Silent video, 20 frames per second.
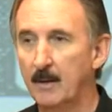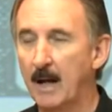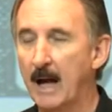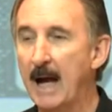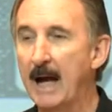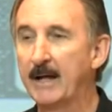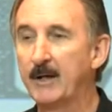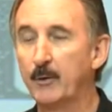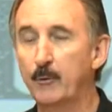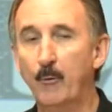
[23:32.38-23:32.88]

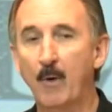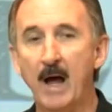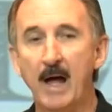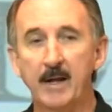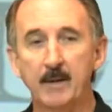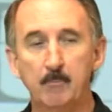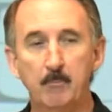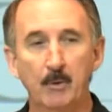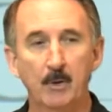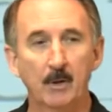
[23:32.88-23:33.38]
I could write
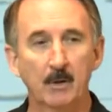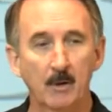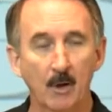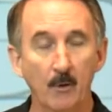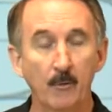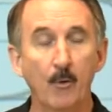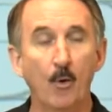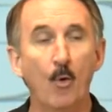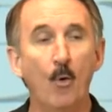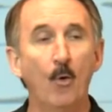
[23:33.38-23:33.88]
a book
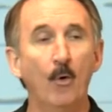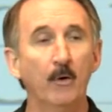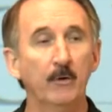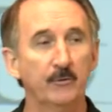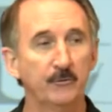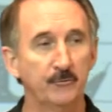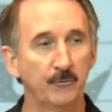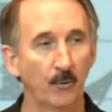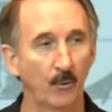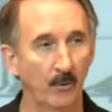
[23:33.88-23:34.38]
on horror
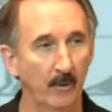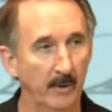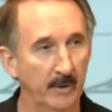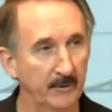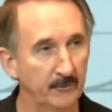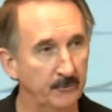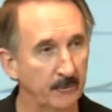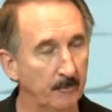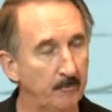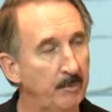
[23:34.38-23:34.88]

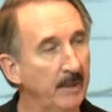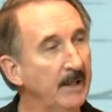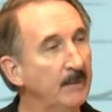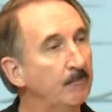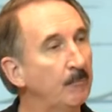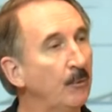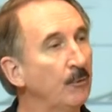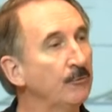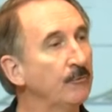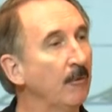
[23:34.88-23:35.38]
stories of
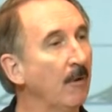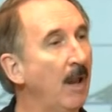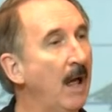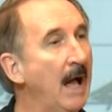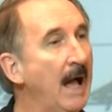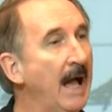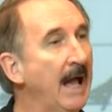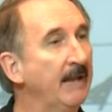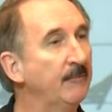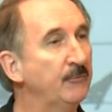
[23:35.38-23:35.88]
people's
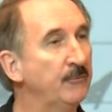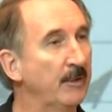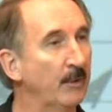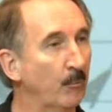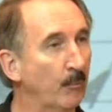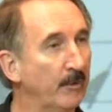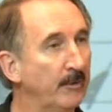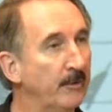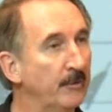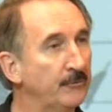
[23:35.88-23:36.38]
lives that
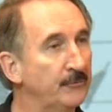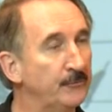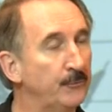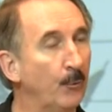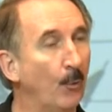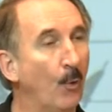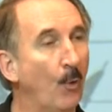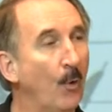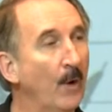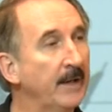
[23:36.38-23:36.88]
were
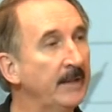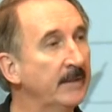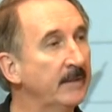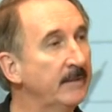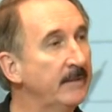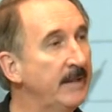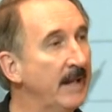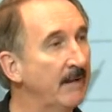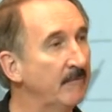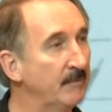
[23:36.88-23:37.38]
destroyed
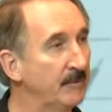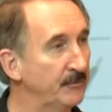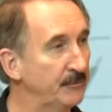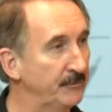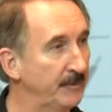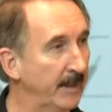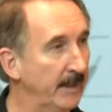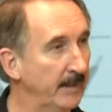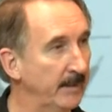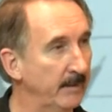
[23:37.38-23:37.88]
and
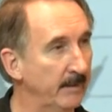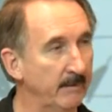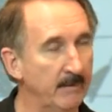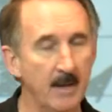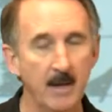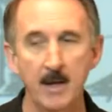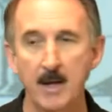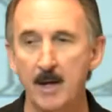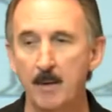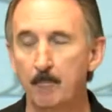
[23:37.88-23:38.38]
devastated
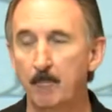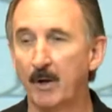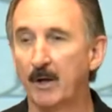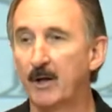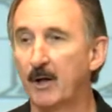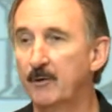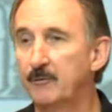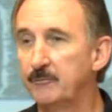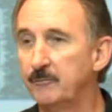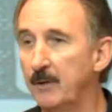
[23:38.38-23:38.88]

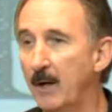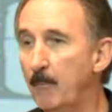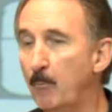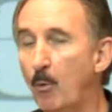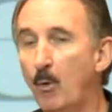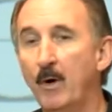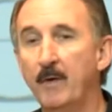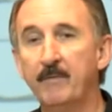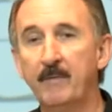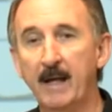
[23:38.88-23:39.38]
because
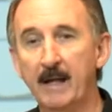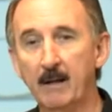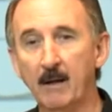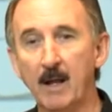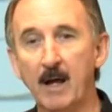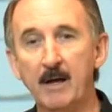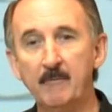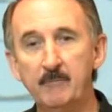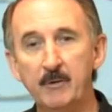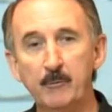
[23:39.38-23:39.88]
someone they
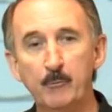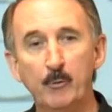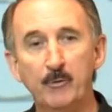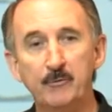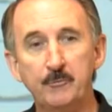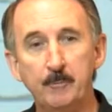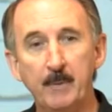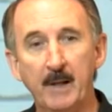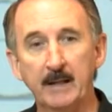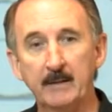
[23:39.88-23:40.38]
loved and
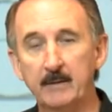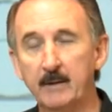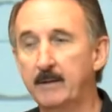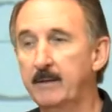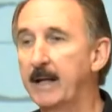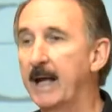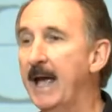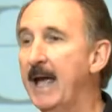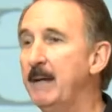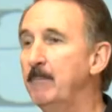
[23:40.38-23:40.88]
respected
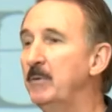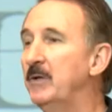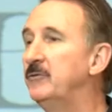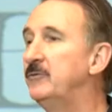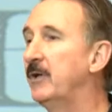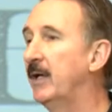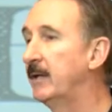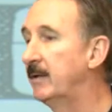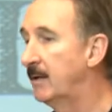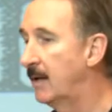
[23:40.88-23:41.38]
came and
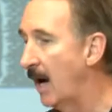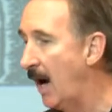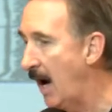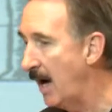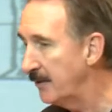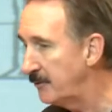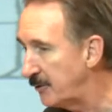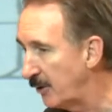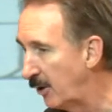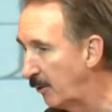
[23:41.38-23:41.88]
said,
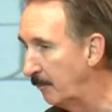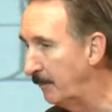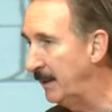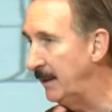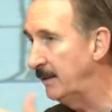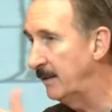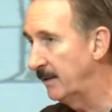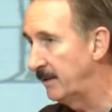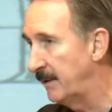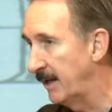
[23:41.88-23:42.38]
God told me
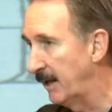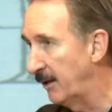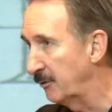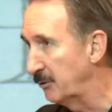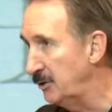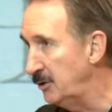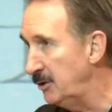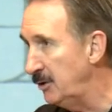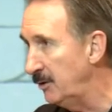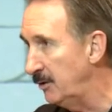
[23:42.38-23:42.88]
to tell
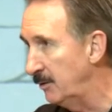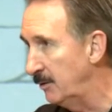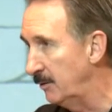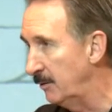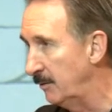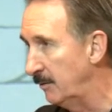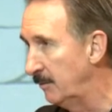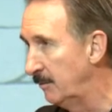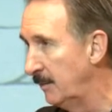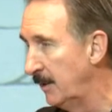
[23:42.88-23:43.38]

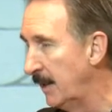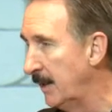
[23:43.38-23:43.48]
you.